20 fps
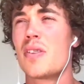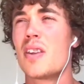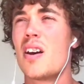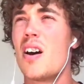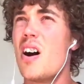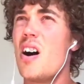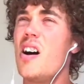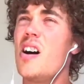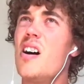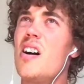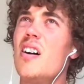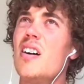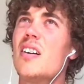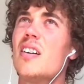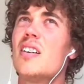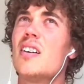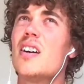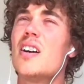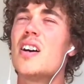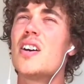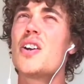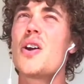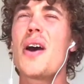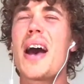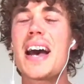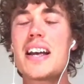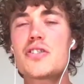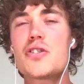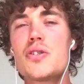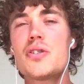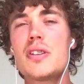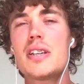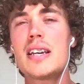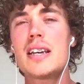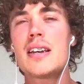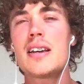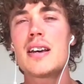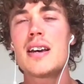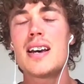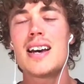Oh, no, actually,
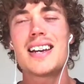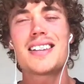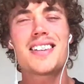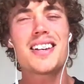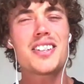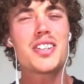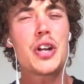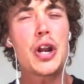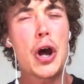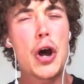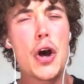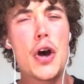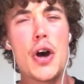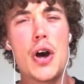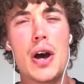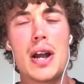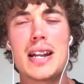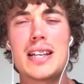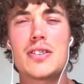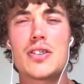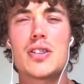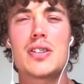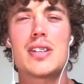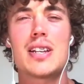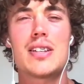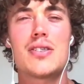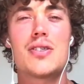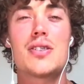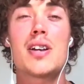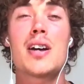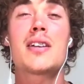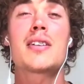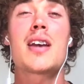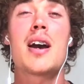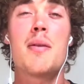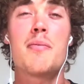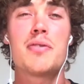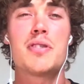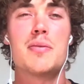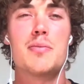it doesn't hurt. It's just
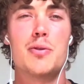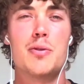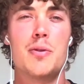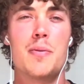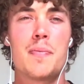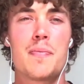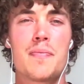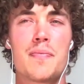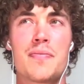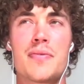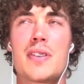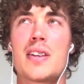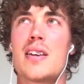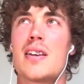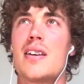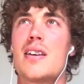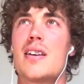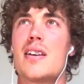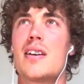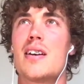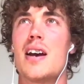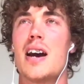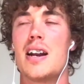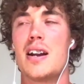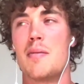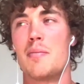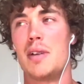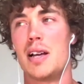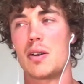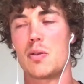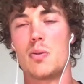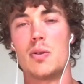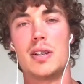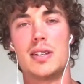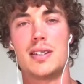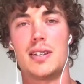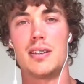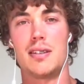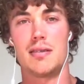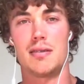uncomfortable. And I'm like, well, is
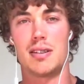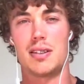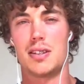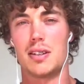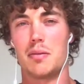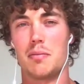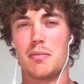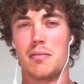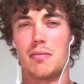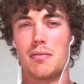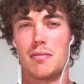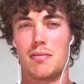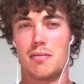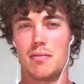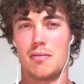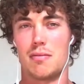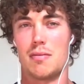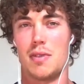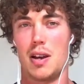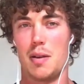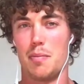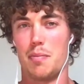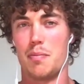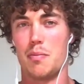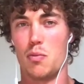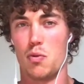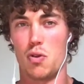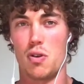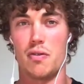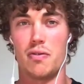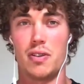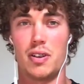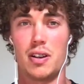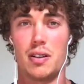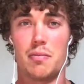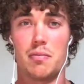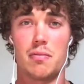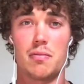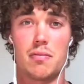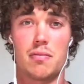it more of a
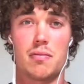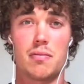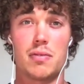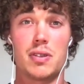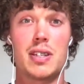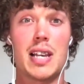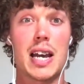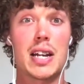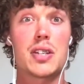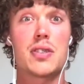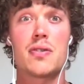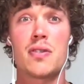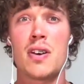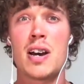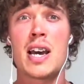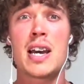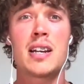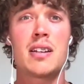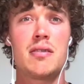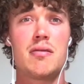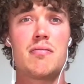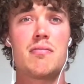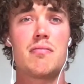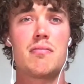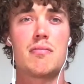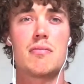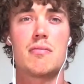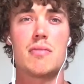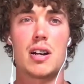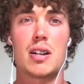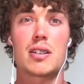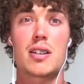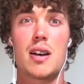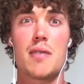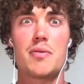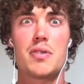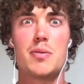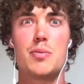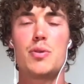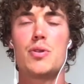satisfying
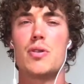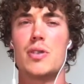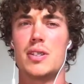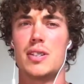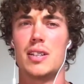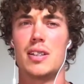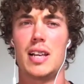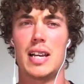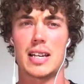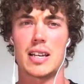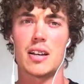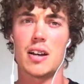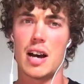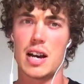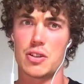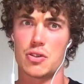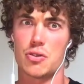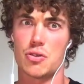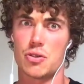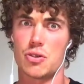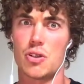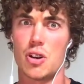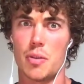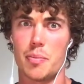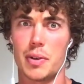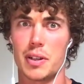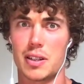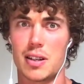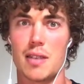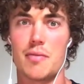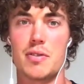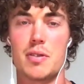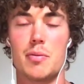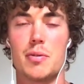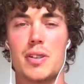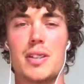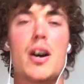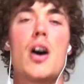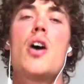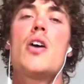uncomfortable, or is it like I should stop uncomfortable? And
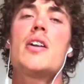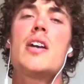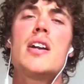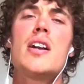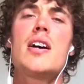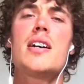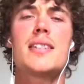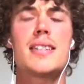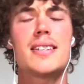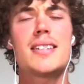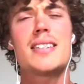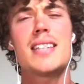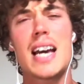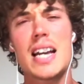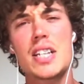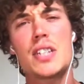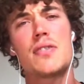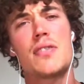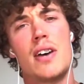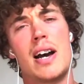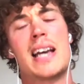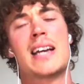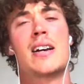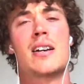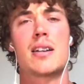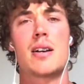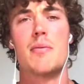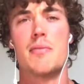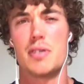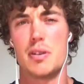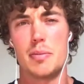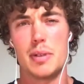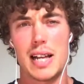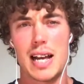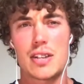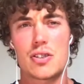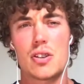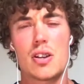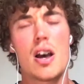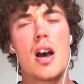oh, no, it's a satisfying uncomfortable.
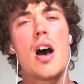Actually,